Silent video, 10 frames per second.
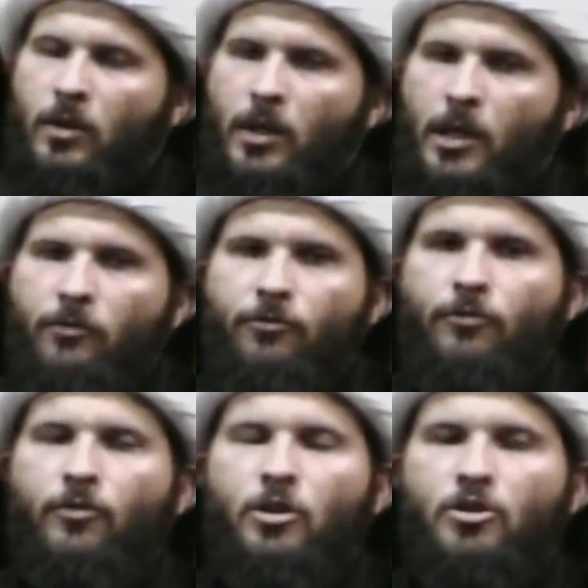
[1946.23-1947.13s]

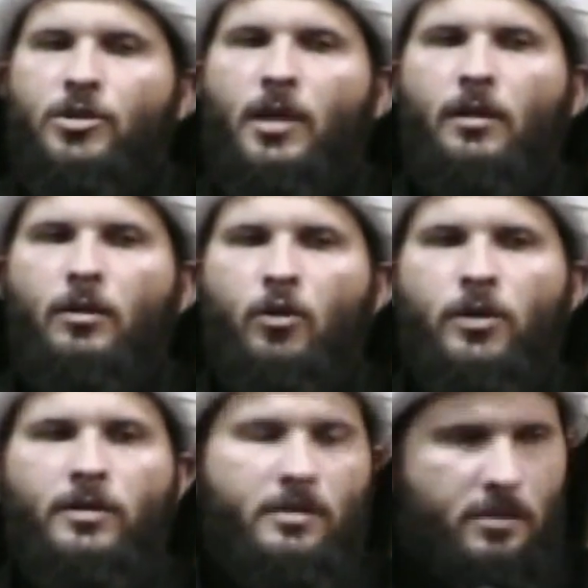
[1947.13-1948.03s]
If the Shia
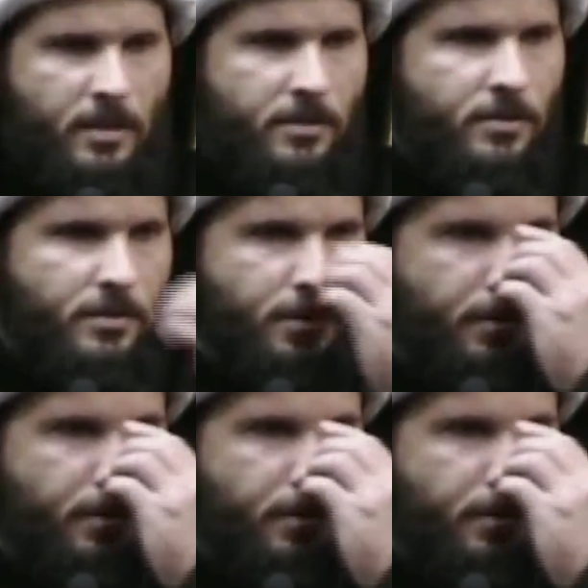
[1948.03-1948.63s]
learn this lesson,